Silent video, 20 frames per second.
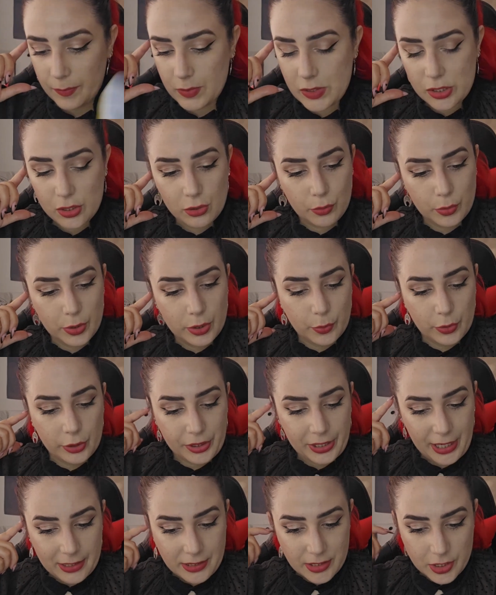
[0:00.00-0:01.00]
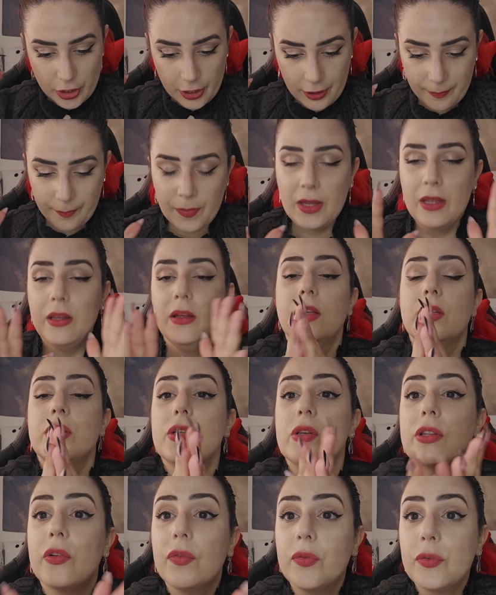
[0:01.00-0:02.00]
So we will get there.
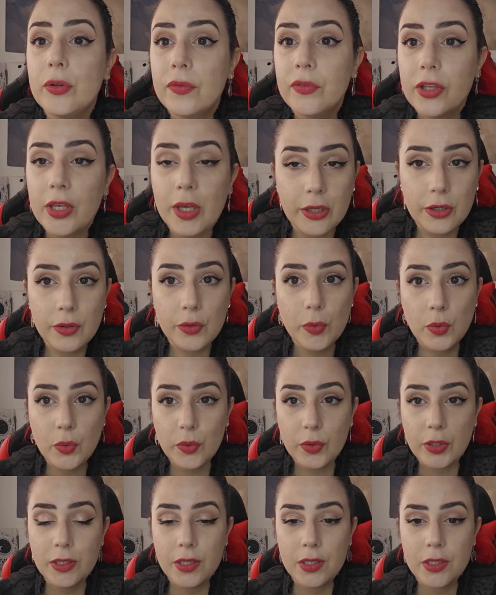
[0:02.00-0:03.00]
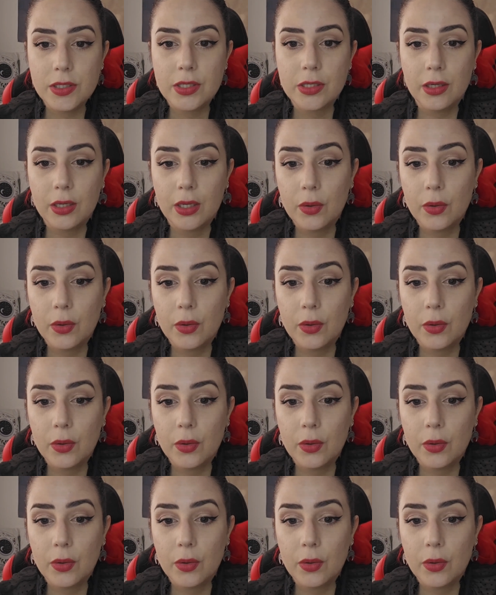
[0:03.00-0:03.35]
So the Fluviário is